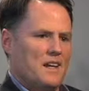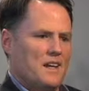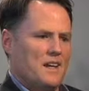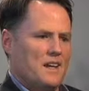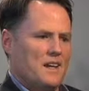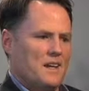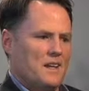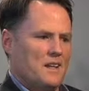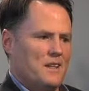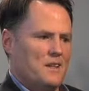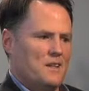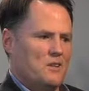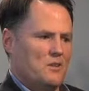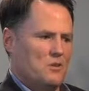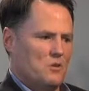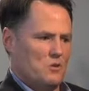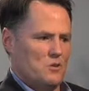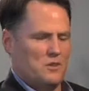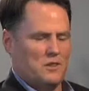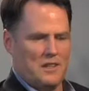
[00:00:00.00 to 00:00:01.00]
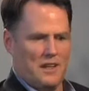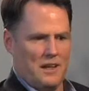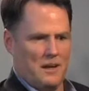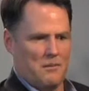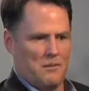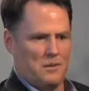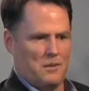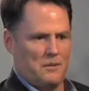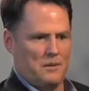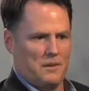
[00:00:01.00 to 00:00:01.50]
and the news
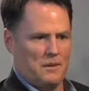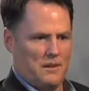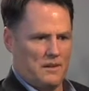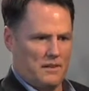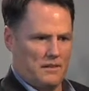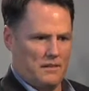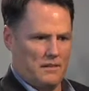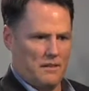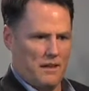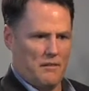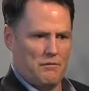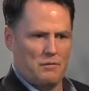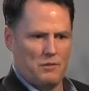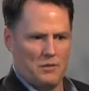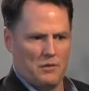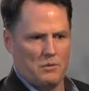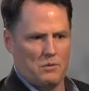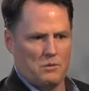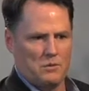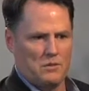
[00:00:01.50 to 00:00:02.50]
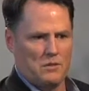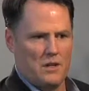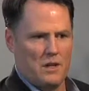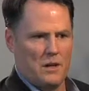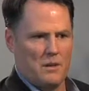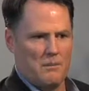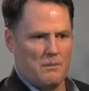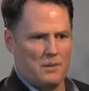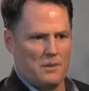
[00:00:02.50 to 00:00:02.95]
camera, after that was done,